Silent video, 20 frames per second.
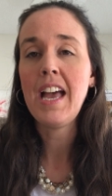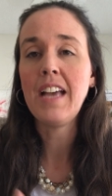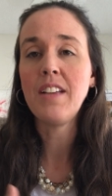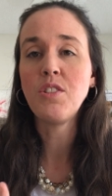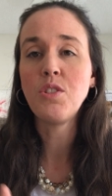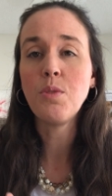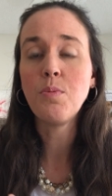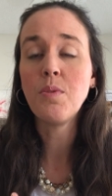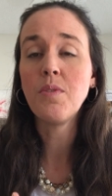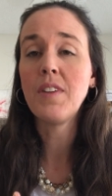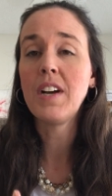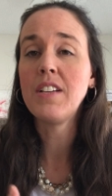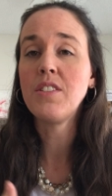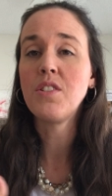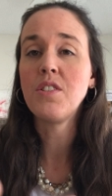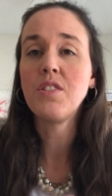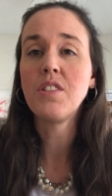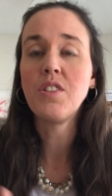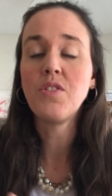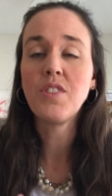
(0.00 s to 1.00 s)
as
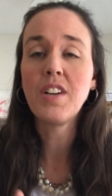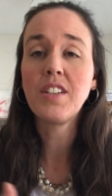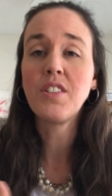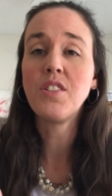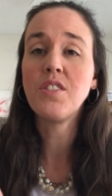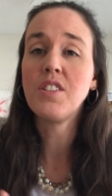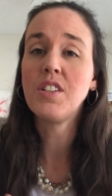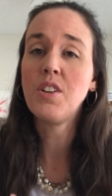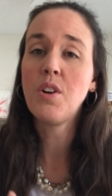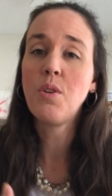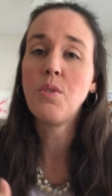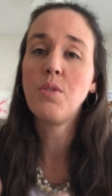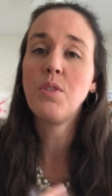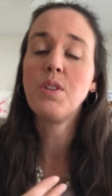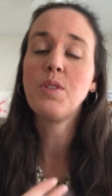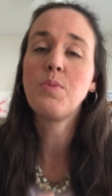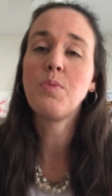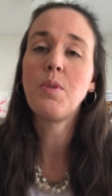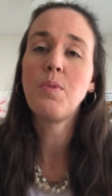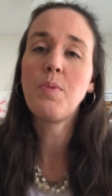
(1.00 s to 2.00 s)
supervisors and directors and
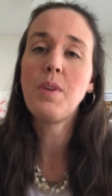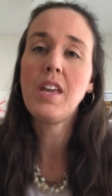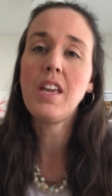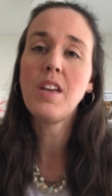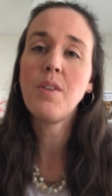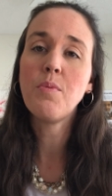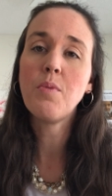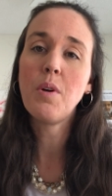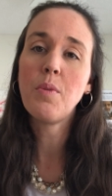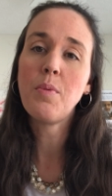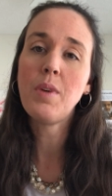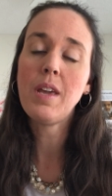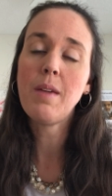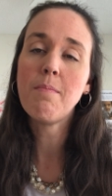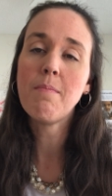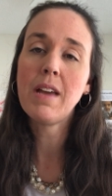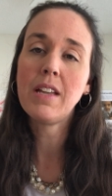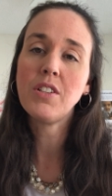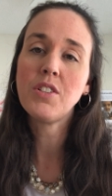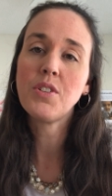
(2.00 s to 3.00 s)
owners, what we
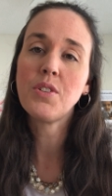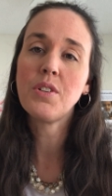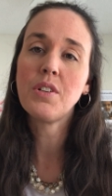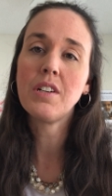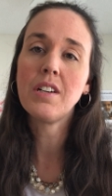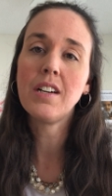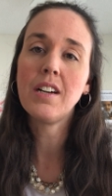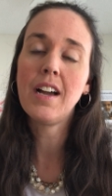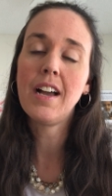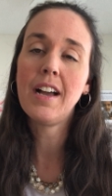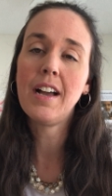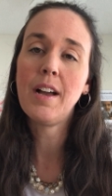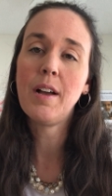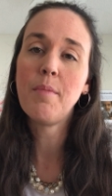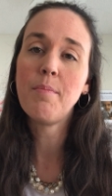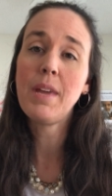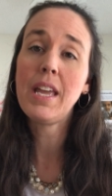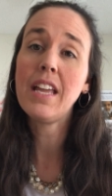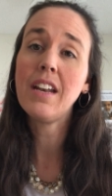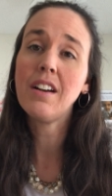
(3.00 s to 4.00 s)
mentor
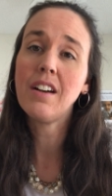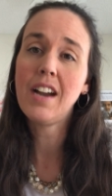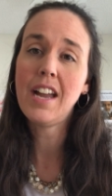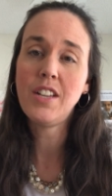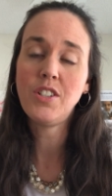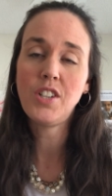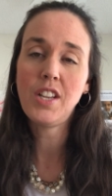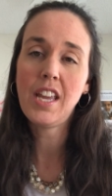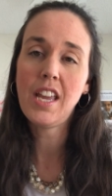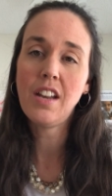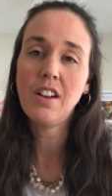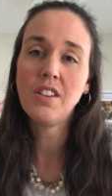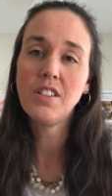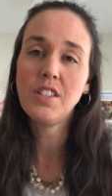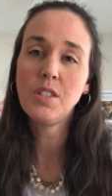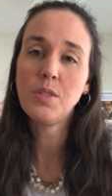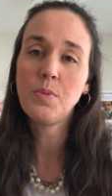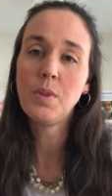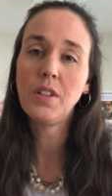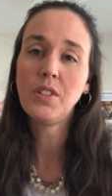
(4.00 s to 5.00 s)
in our
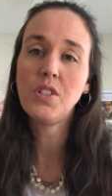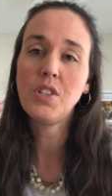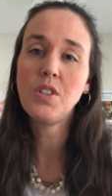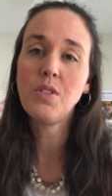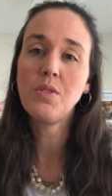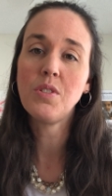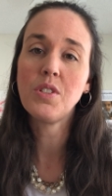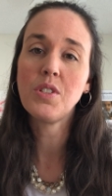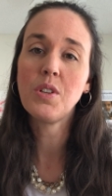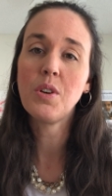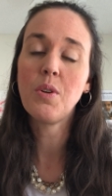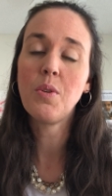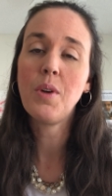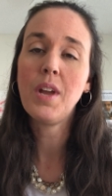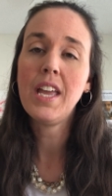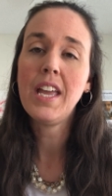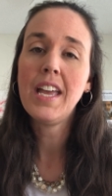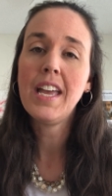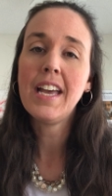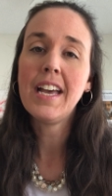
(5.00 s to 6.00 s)
educators as well too. So
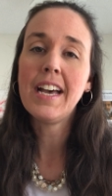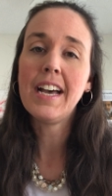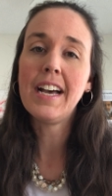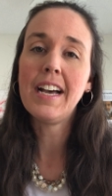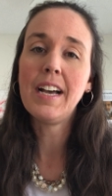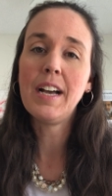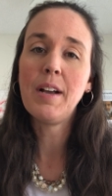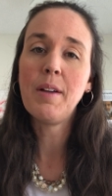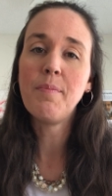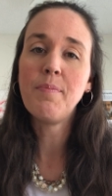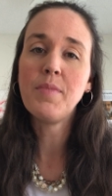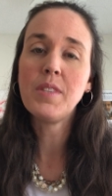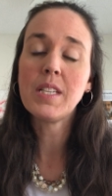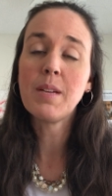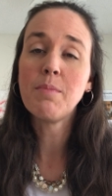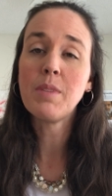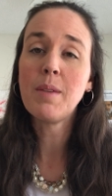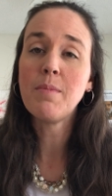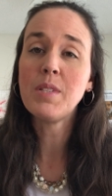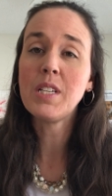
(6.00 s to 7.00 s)

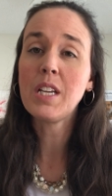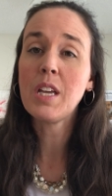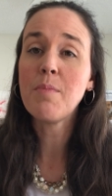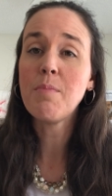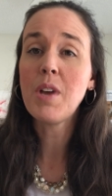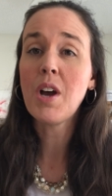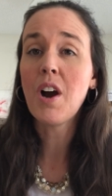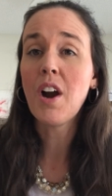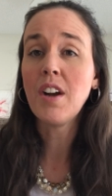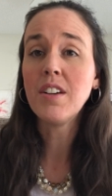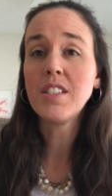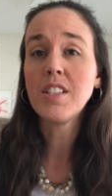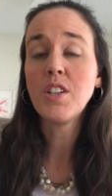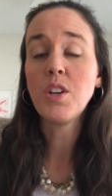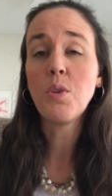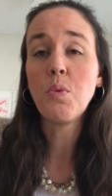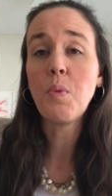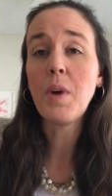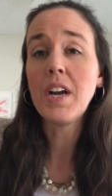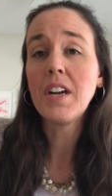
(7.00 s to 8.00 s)
sometimes it can be hard to
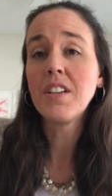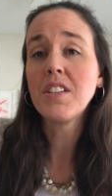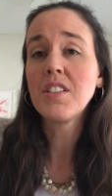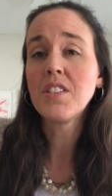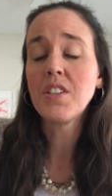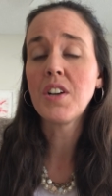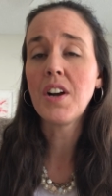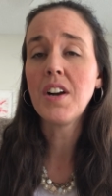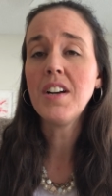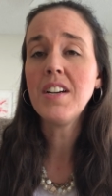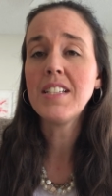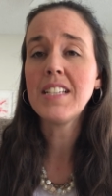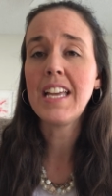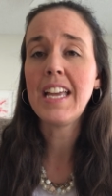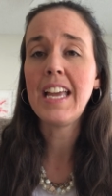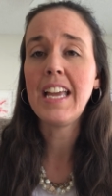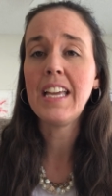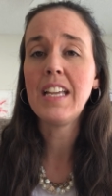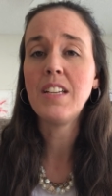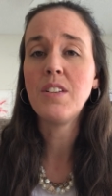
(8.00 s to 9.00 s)
know where to start
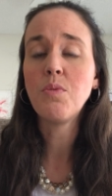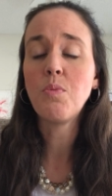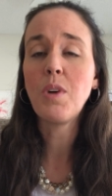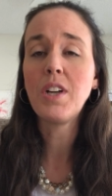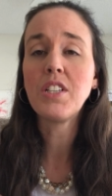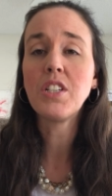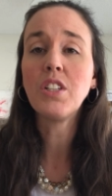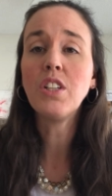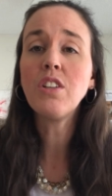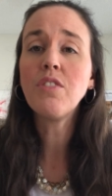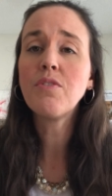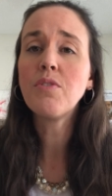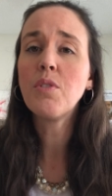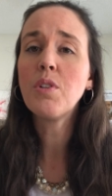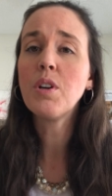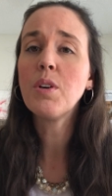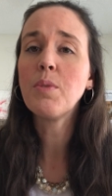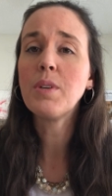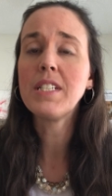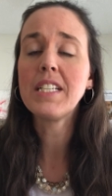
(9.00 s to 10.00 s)
and what to look
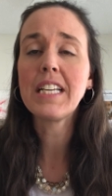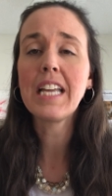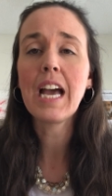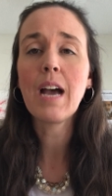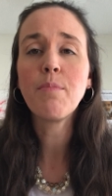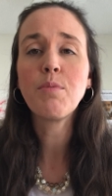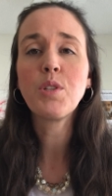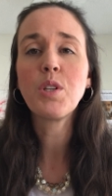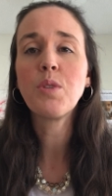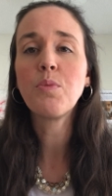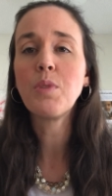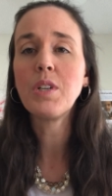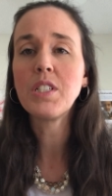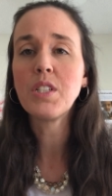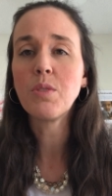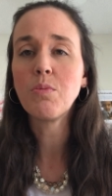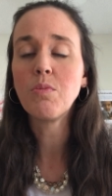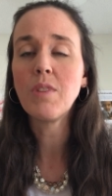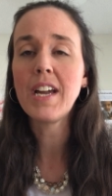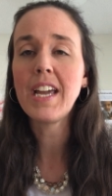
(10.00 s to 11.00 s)
for, what to capture, what
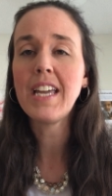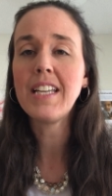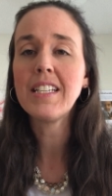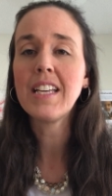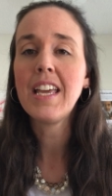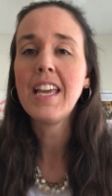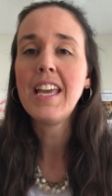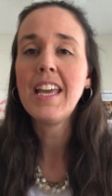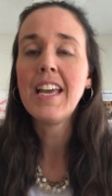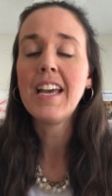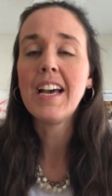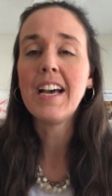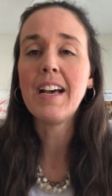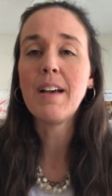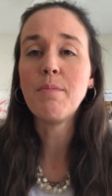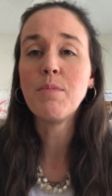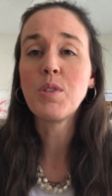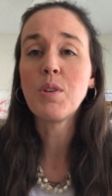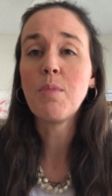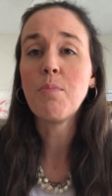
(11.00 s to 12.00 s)
to write.
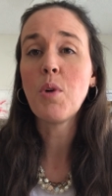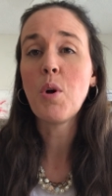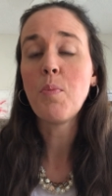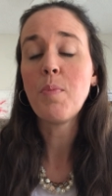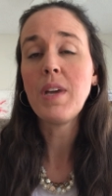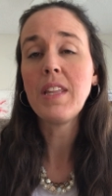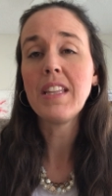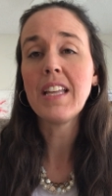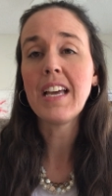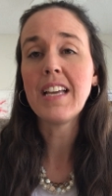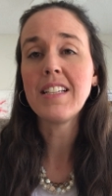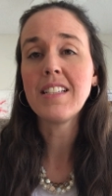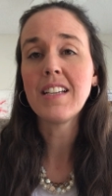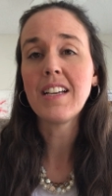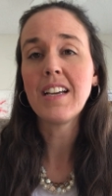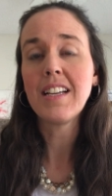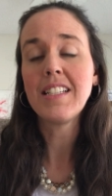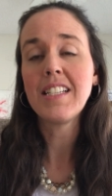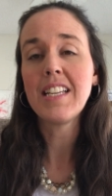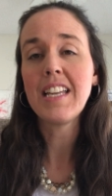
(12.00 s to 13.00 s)
So I'm hoping that
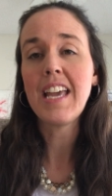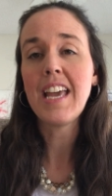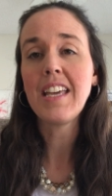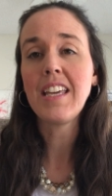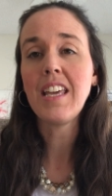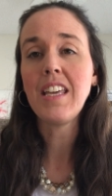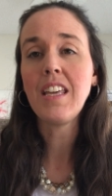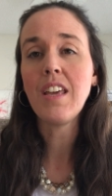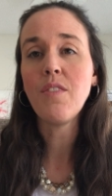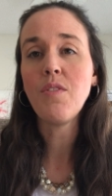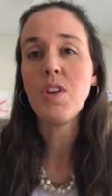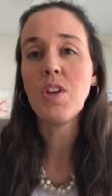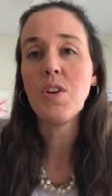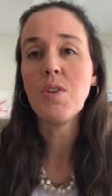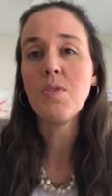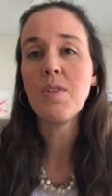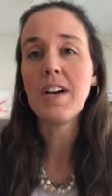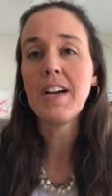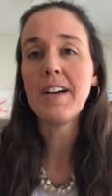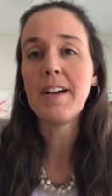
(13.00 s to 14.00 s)
today I can give
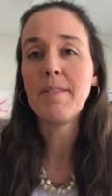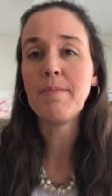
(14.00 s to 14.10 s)
you